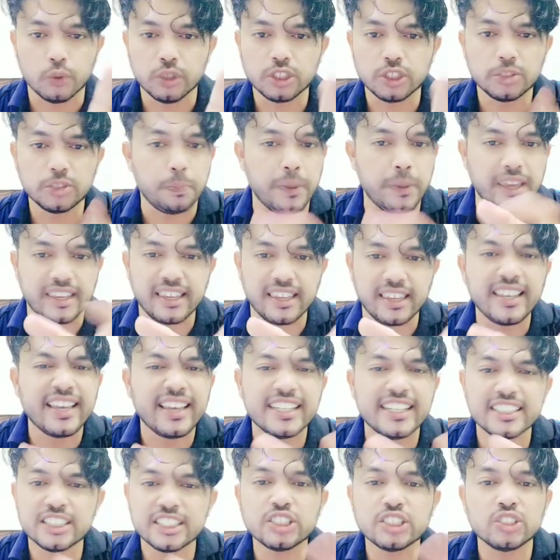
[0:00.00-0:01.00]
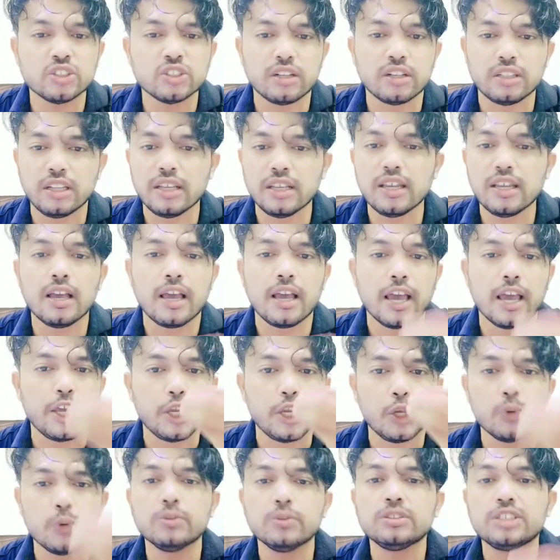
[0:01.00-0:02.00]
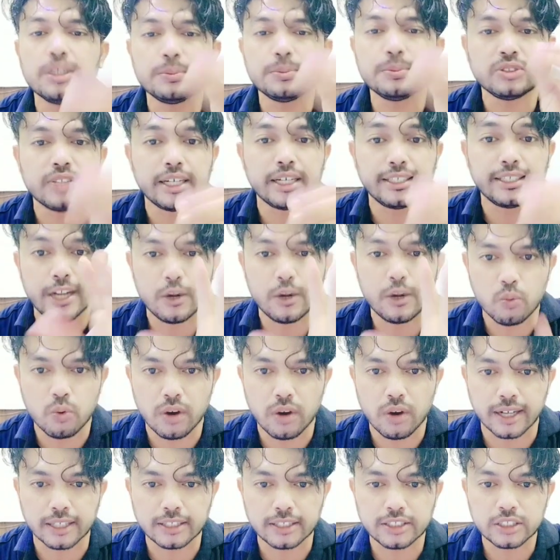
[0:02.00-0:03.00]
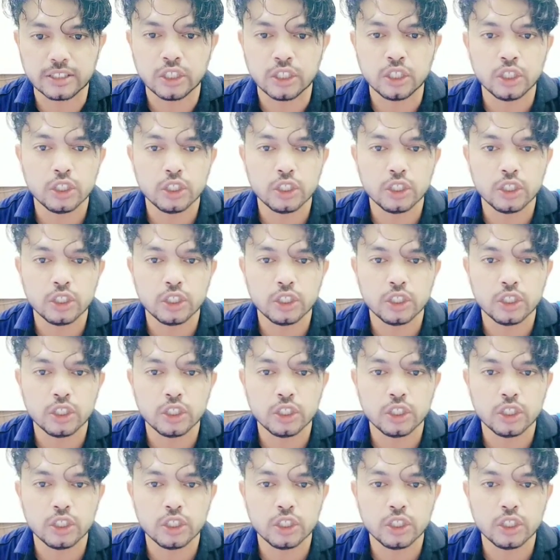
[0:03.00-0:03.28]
Speaking English is nothing, a use of certain words.